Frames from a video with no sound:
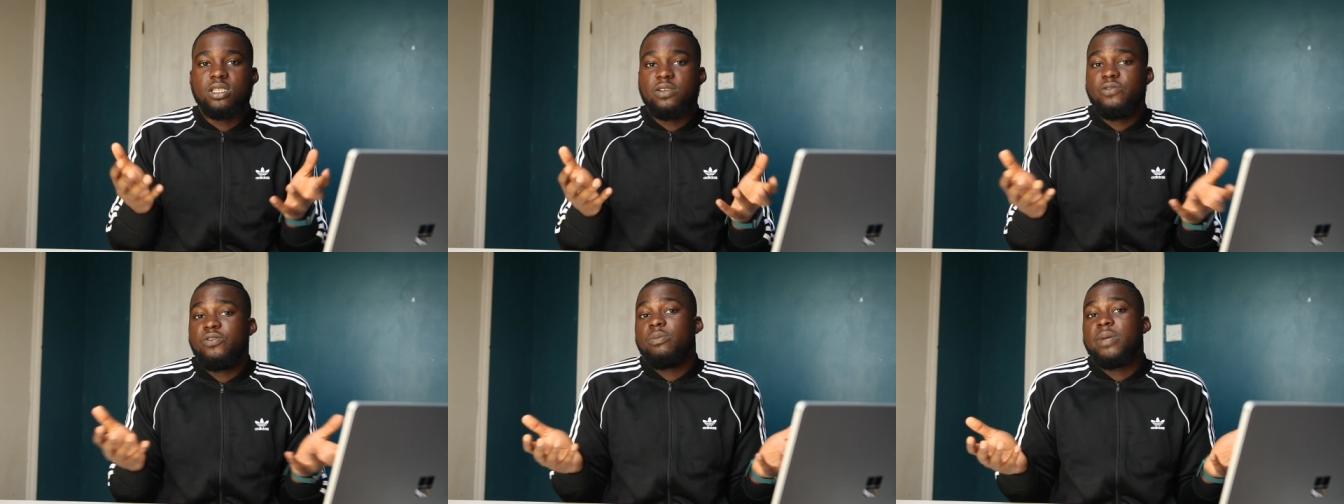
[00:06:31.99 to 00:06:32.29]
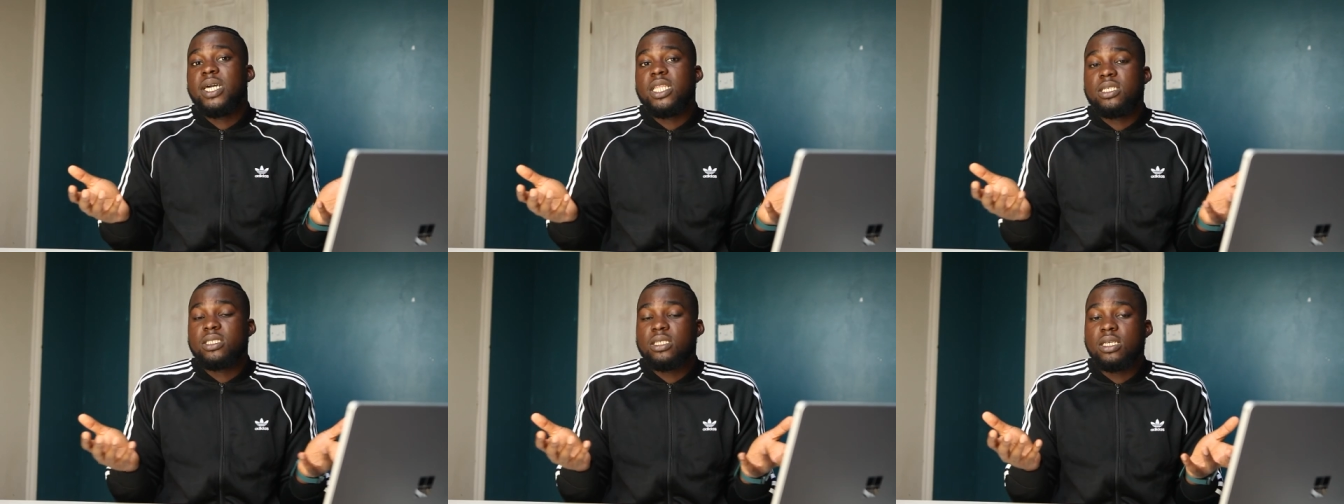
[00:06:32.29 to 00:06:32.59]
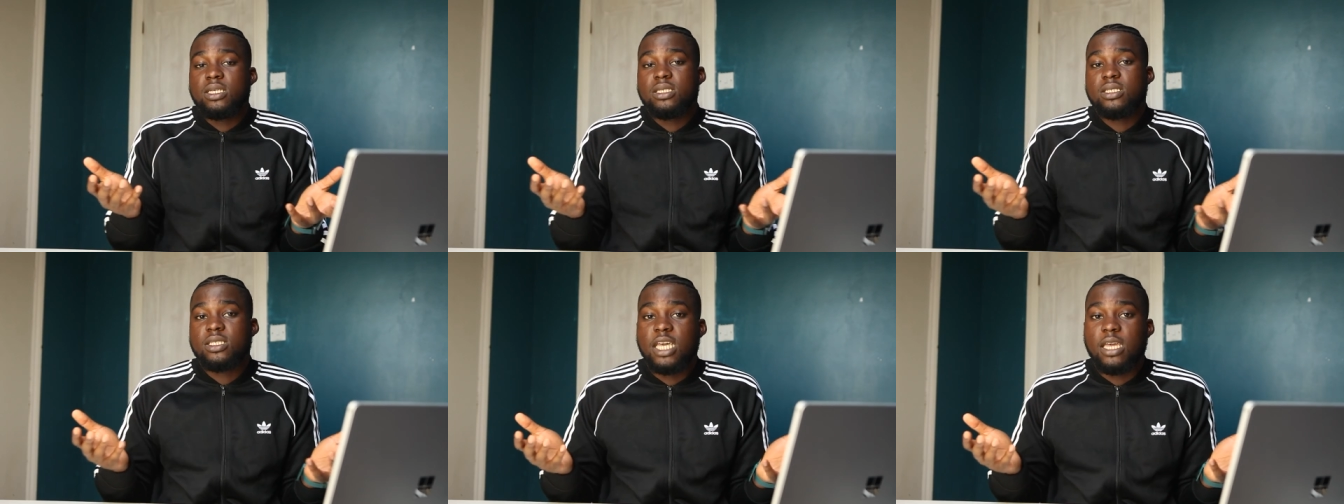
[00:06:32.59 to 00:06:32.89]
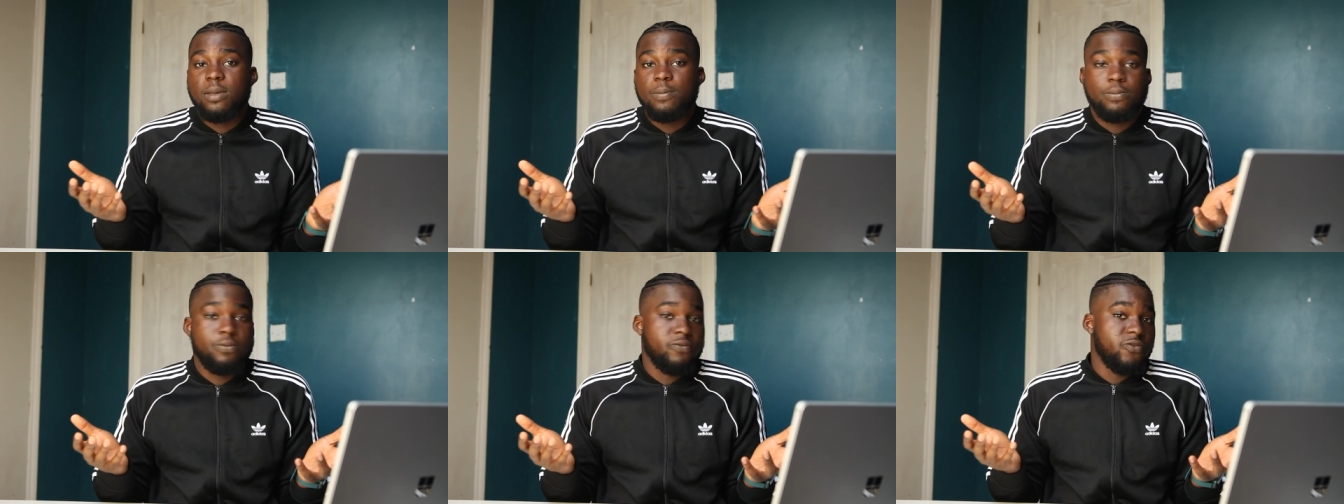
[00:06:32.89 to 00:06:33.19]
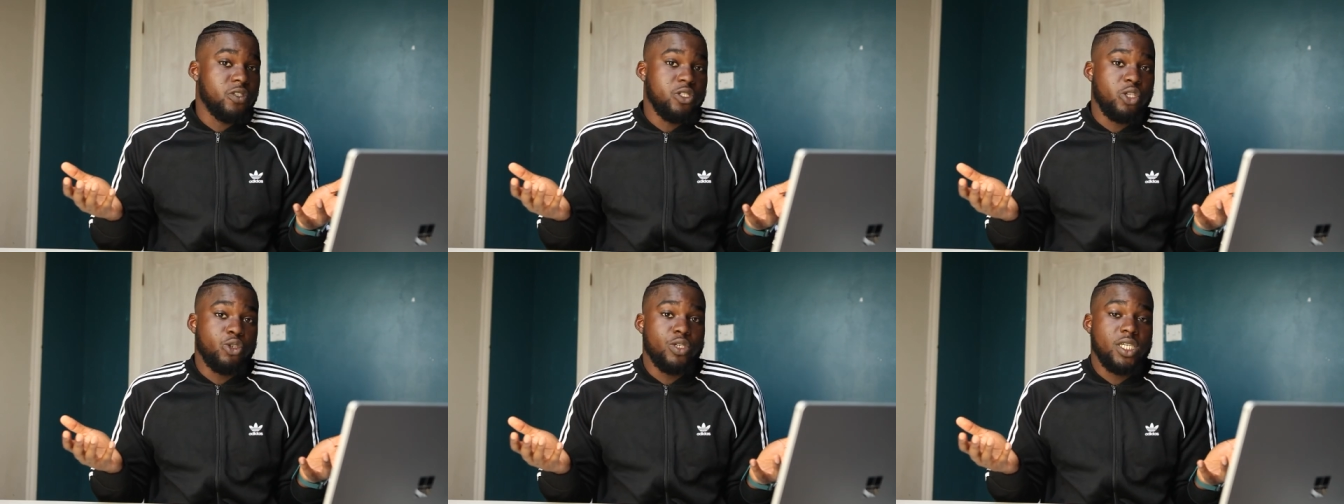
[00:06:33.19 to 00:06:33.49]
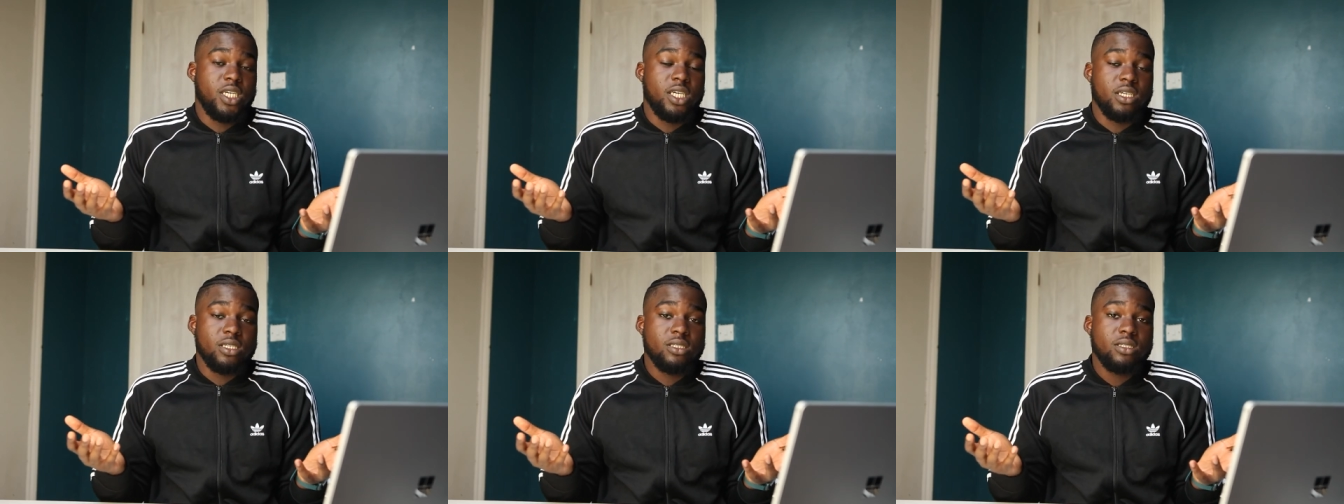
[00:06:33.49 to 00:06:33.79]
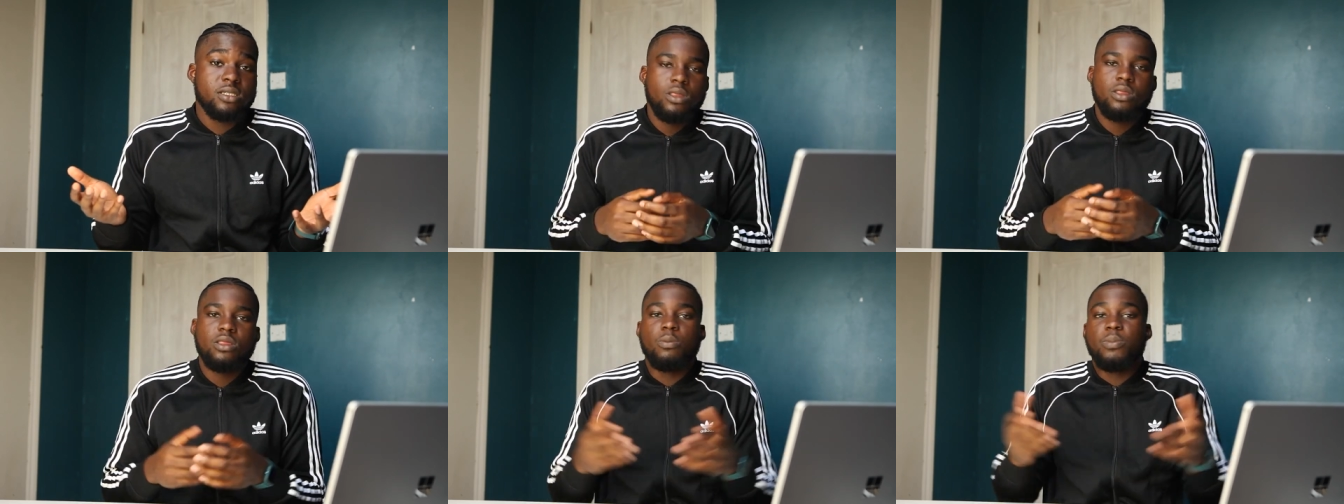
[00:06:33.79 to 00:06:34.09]
if he managed to escape for 2 years.
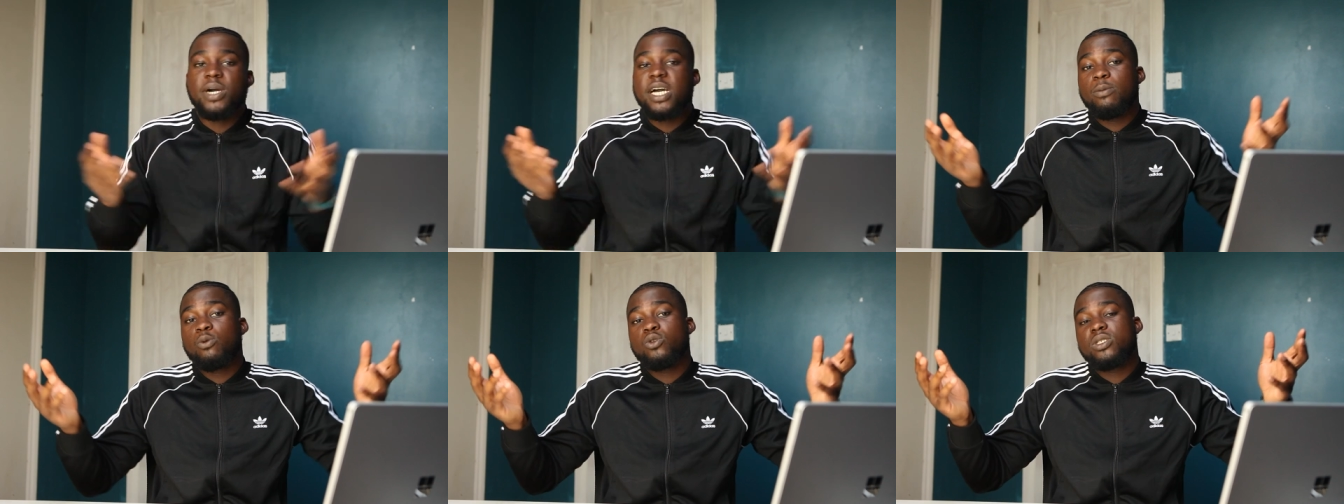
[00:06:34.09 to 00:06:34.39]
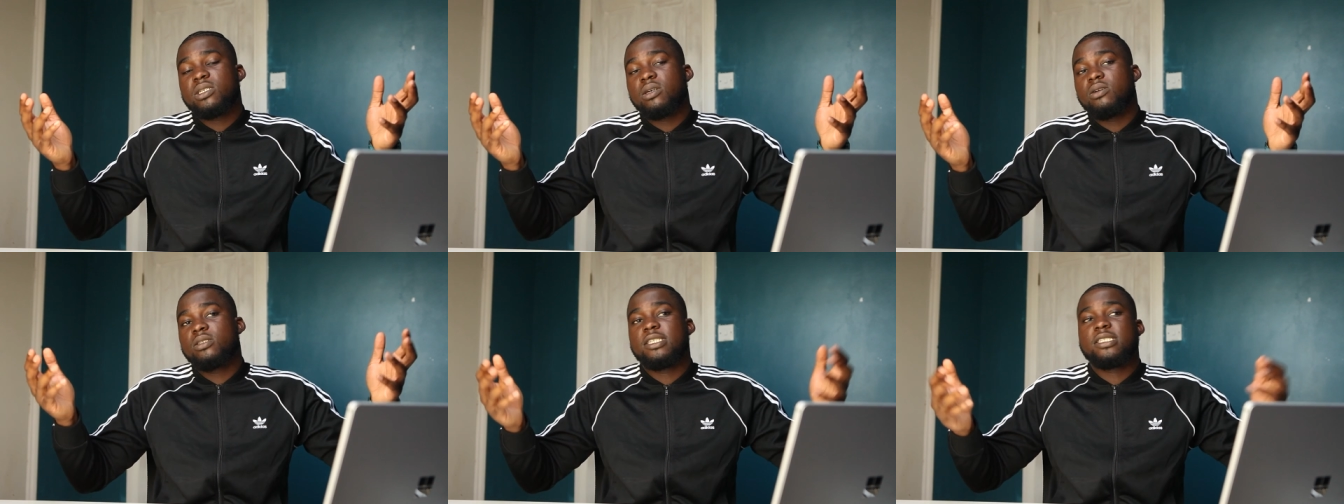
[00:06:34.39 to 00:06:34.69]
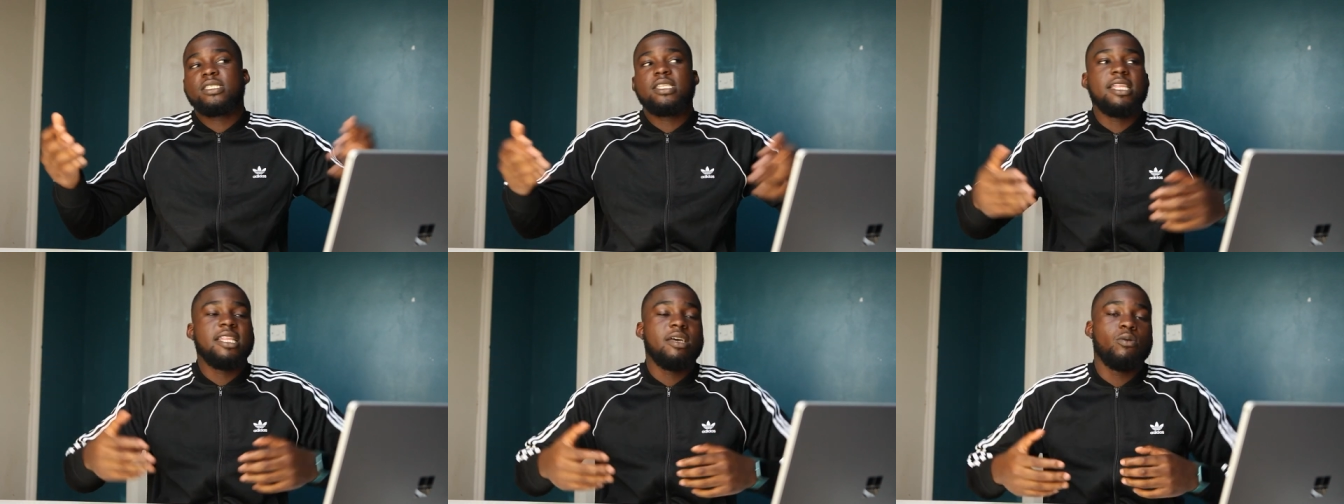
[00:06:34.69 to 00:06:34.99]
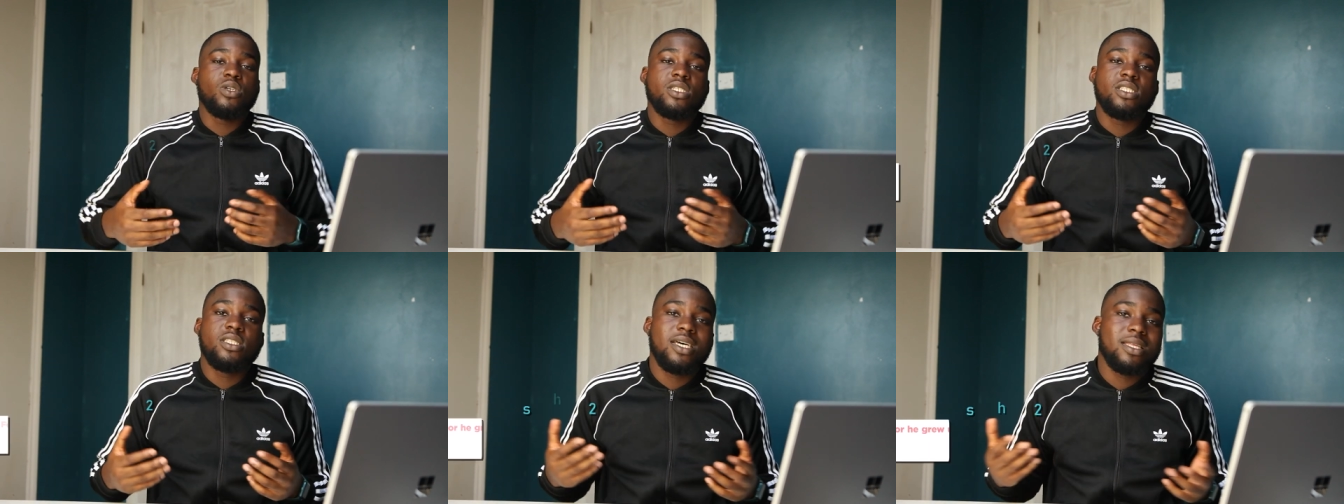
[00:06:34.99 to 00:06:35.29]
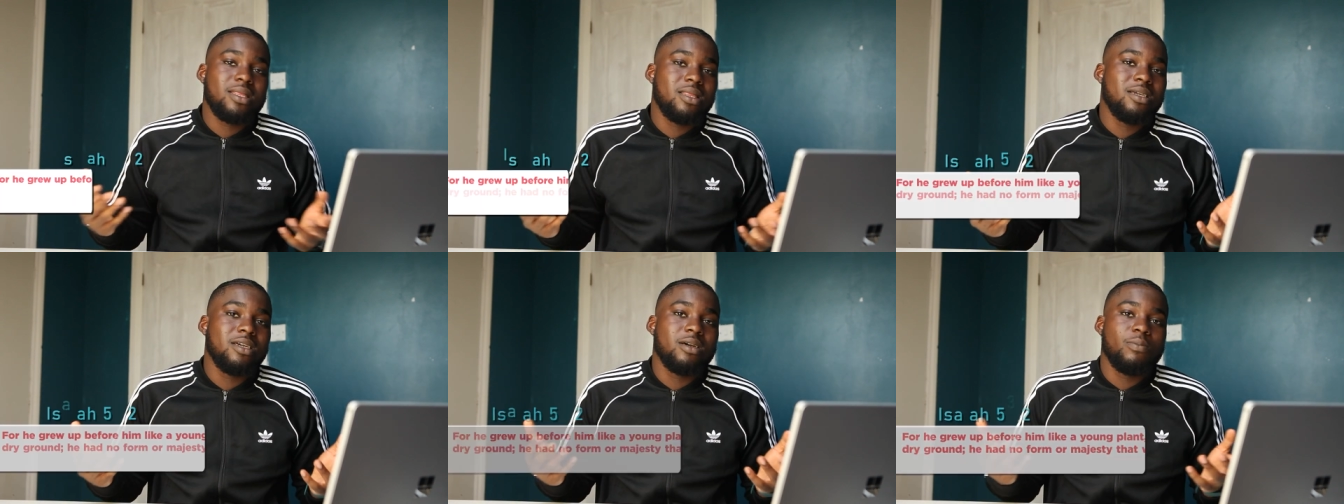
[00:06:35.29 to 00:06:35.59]
The Bible tells us that there was nothing